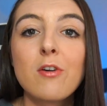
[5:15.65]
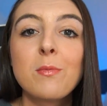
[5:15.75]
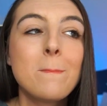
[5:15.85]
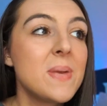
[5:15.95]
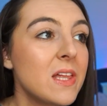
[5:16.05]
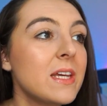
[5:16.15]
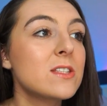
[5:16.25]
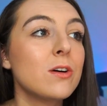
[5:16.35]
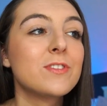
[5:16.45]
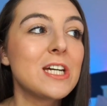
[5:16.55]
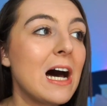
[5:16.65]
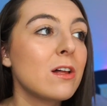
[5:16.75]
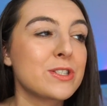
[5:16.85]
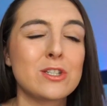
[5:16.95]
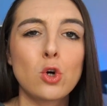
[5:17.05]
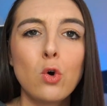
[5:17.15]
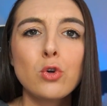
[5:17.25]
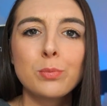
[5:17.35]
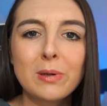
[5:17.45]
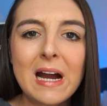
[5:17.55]
of millions of dollars in
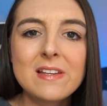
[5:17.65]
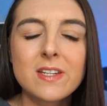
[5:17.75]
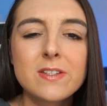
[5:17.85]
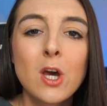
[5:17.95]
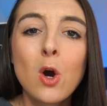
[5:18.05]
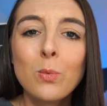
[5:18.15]
total prizes